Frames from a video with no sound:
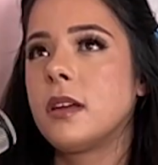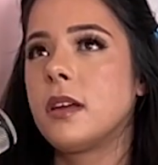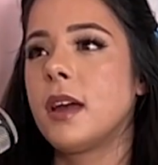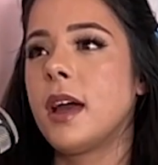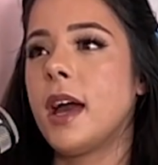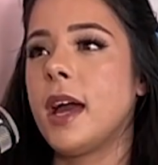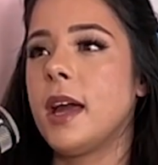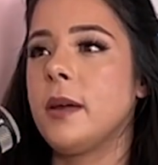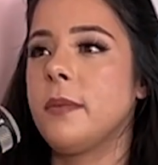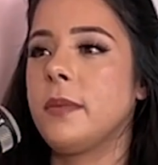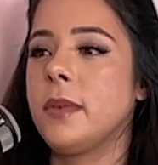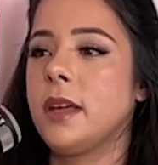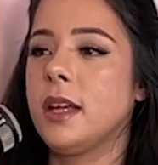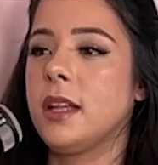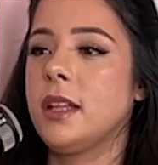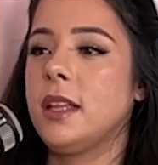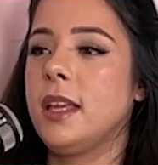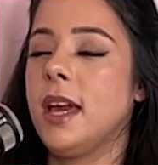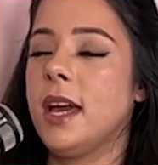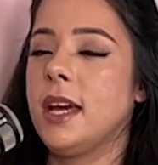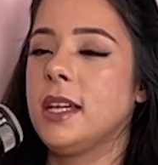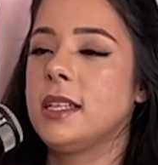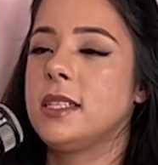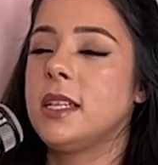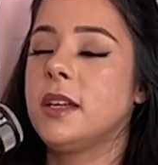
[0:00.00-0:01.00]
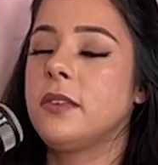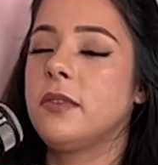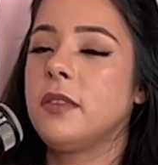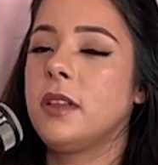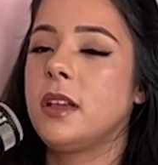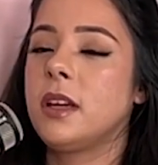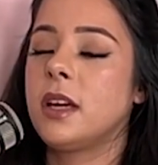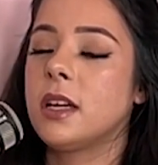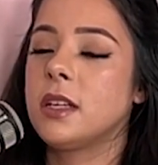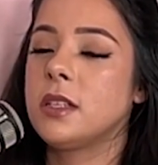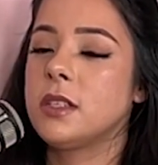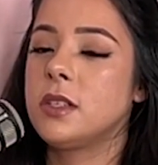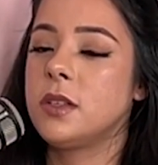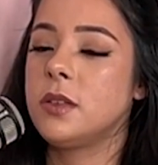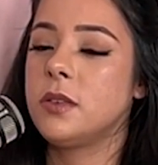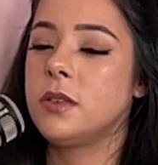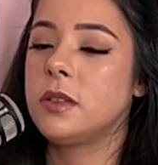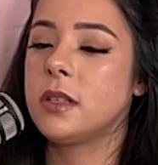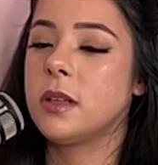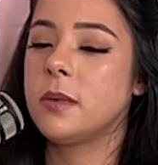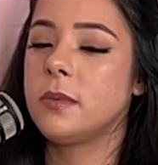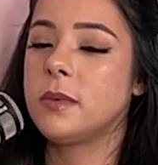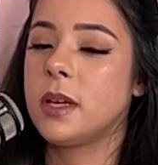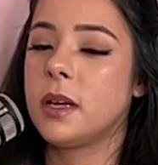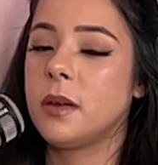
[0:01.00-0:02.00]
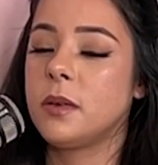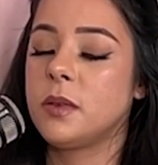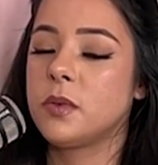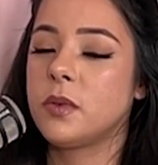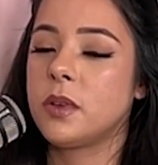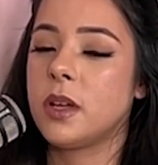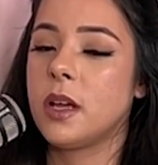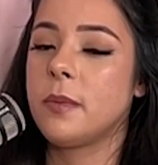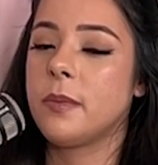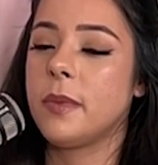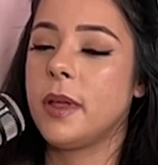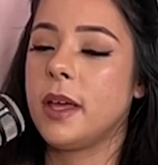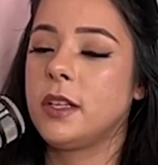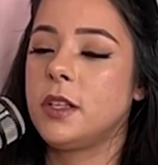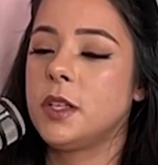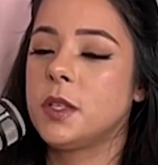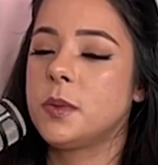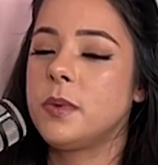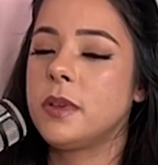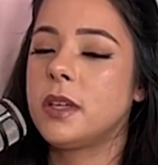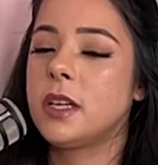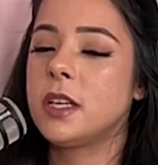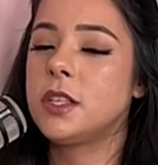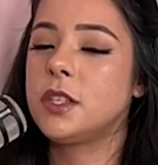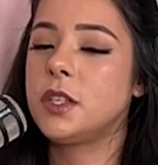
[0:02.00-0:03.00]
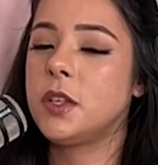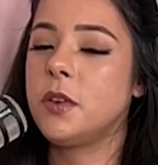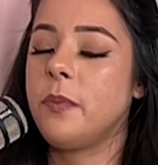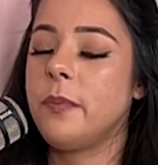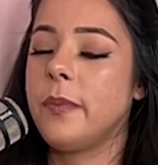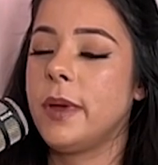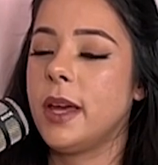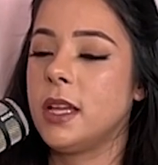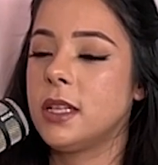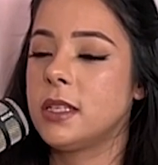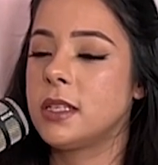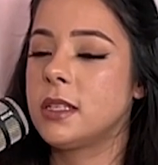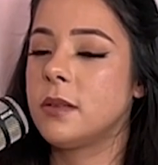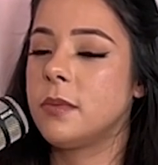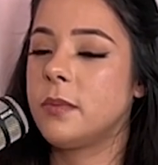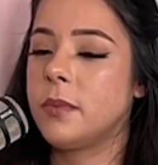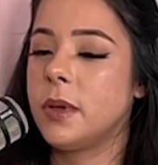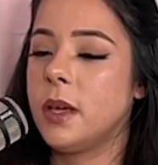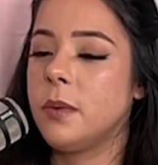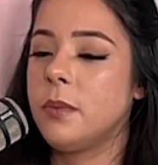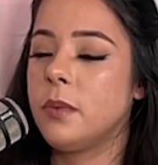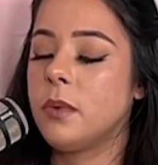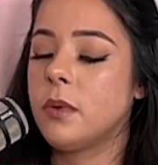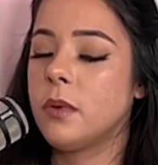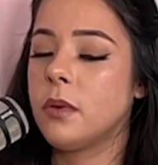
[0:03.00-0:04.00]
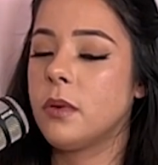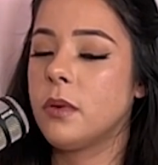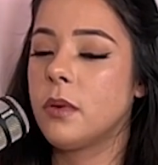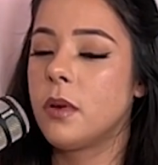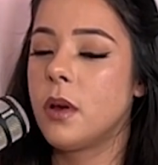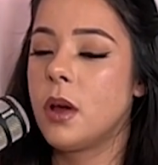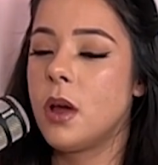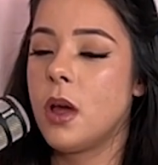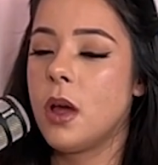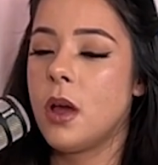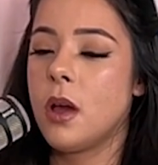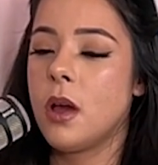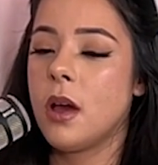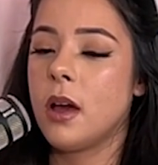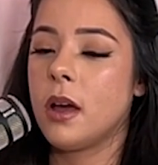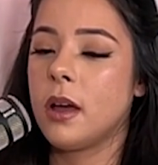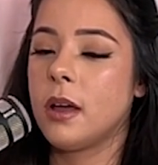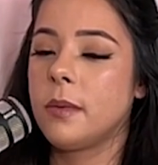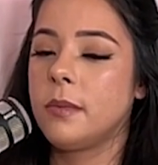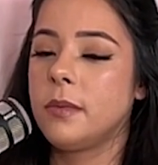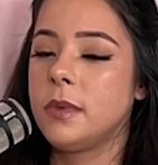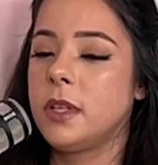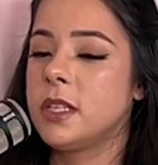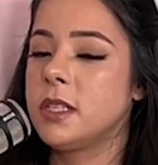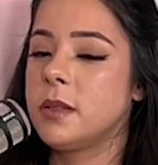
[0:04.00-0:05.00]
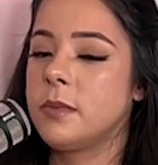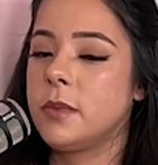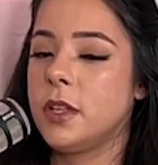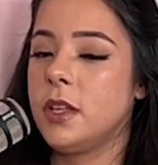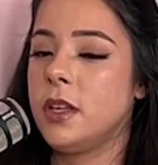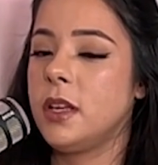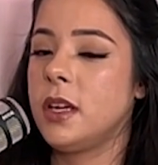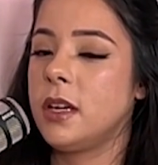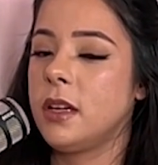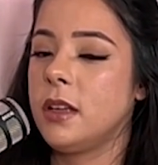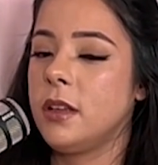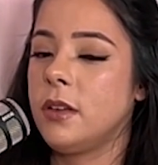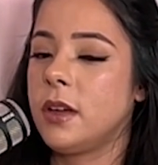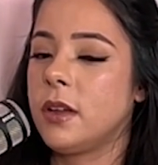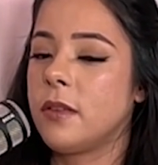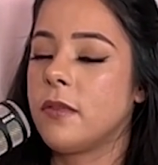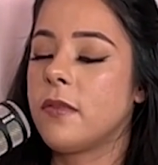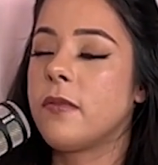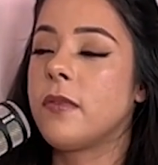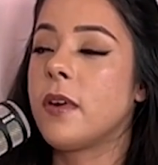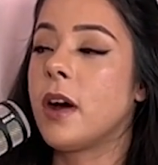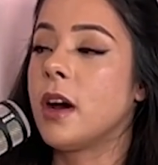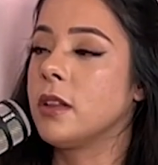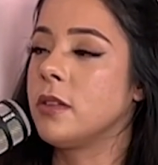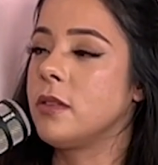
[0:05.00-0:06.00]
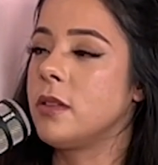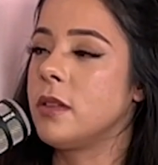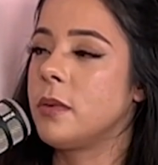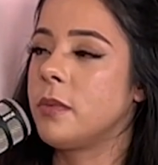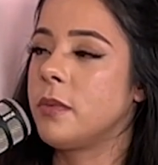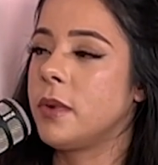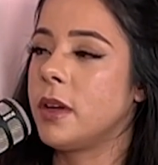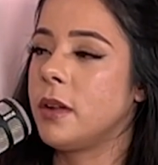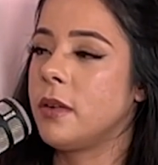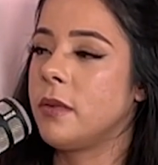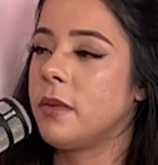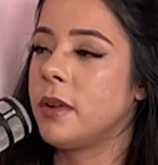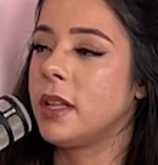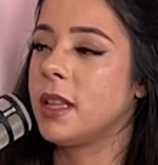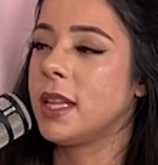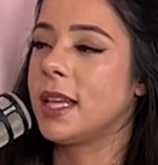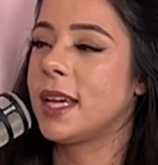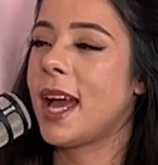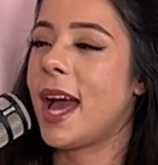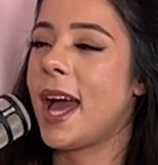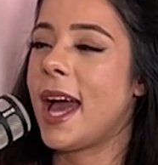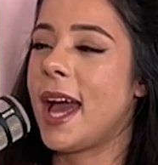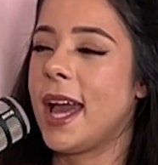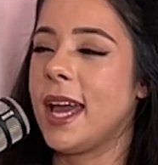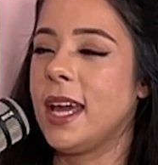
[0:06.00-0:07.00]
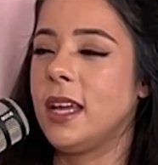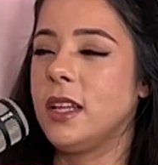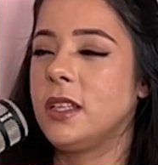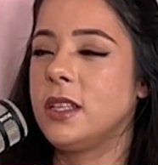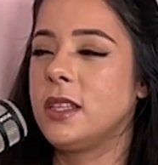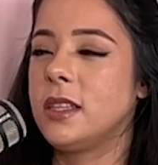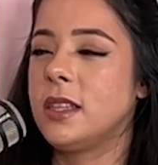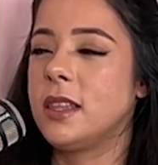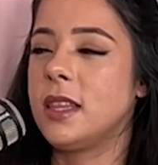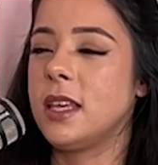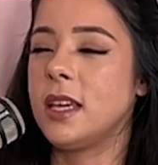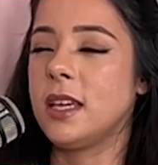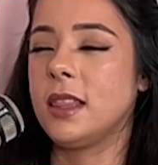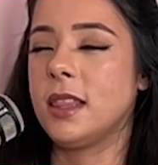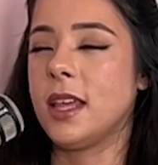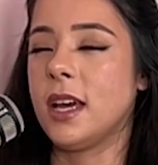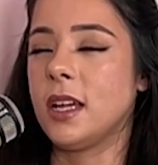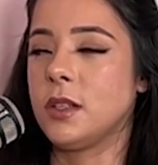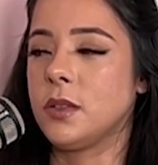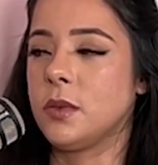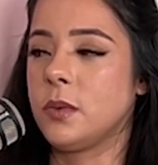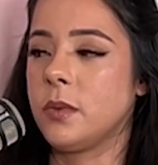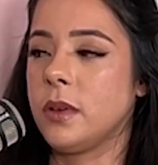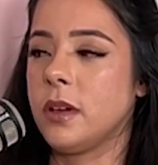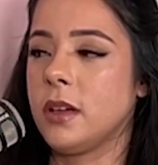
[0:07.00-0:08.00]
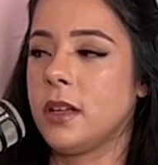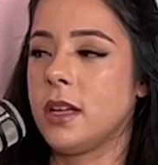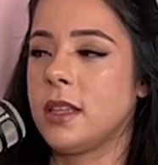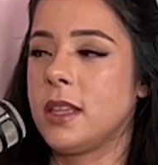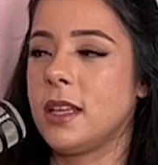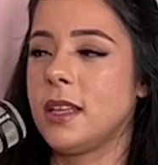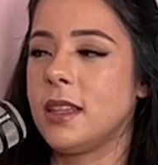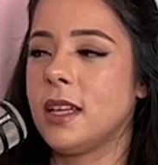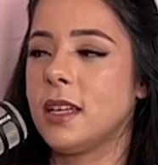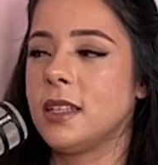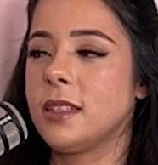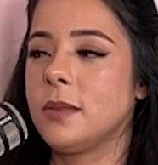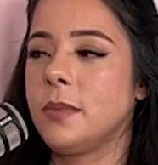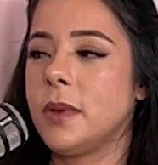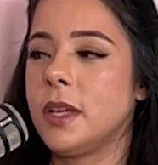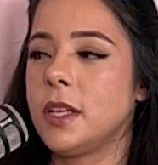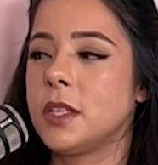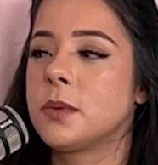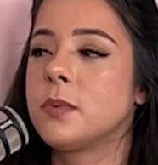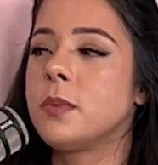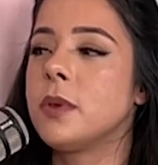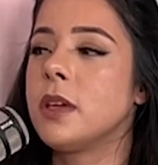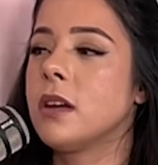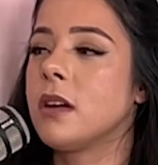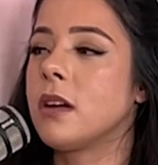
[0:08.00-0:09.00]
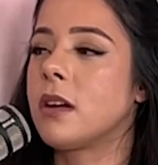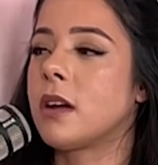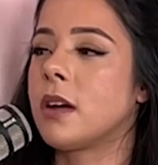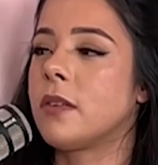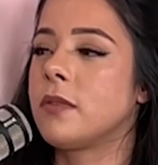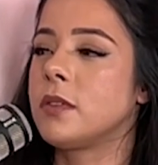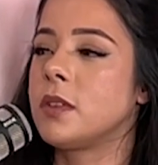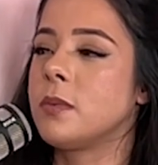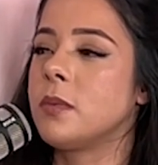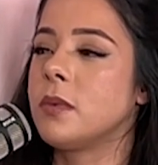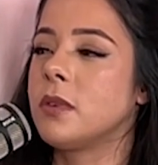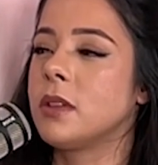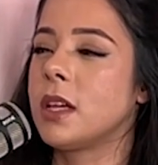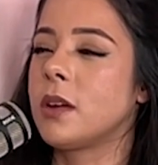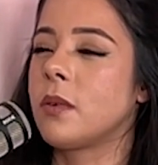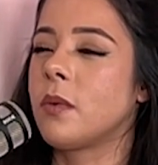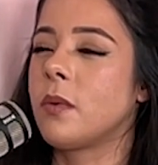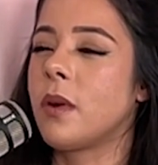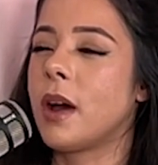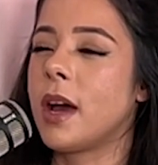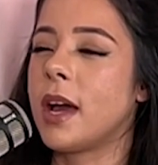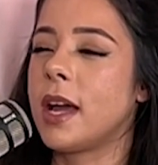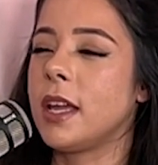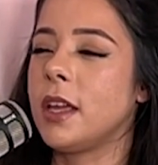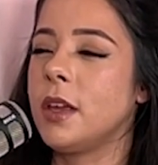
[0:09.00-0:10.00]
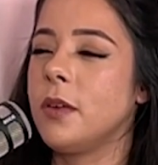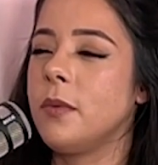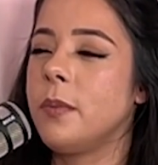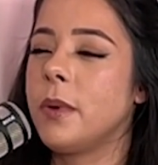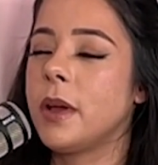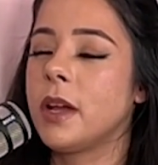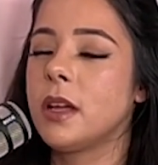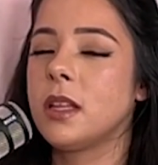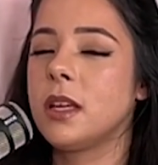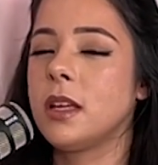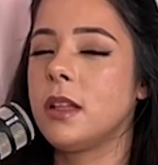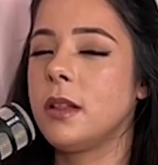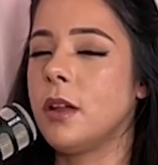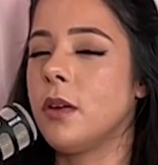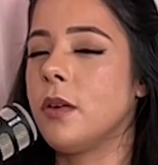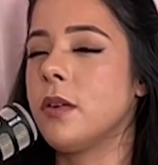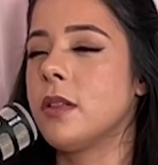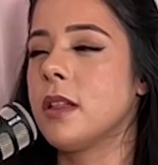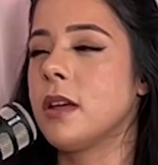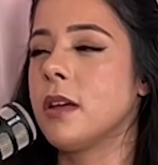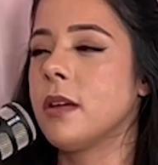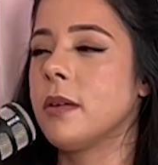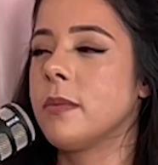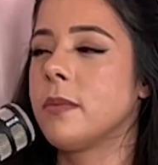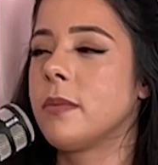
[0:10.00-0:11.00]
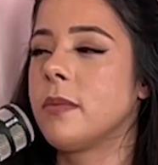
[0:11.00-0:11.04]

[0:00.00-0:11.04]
I mean, yeah, it's definitely gotten to sometimes where I'm like, just because you met some people doesn't mean you can follow them right away. Like, I think that's weird. I think that makes me uncomfortable. Like, why? You barely know them.